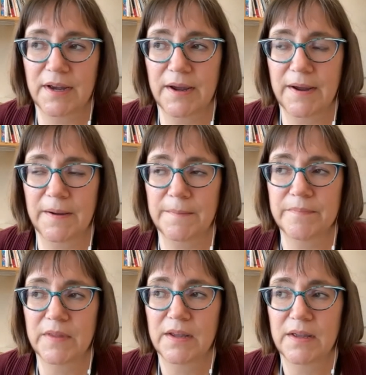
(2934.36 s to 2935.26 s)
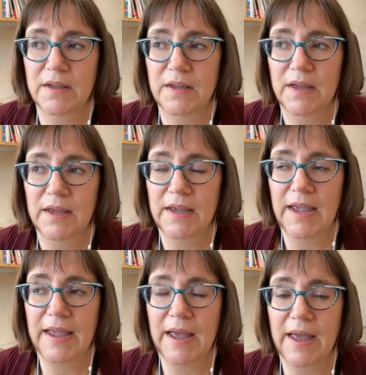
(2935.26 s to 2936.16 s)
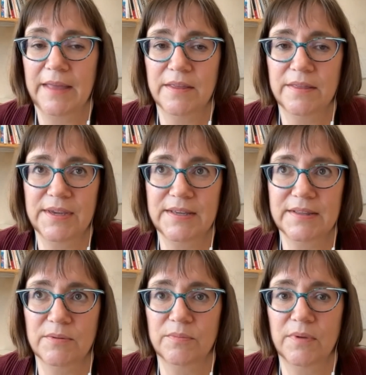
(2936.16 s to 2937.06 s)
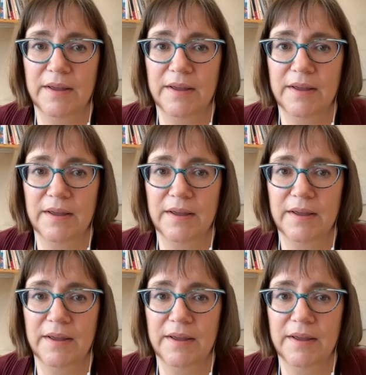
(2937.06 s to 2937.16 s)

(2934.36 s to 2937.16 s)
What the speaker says: And the thing that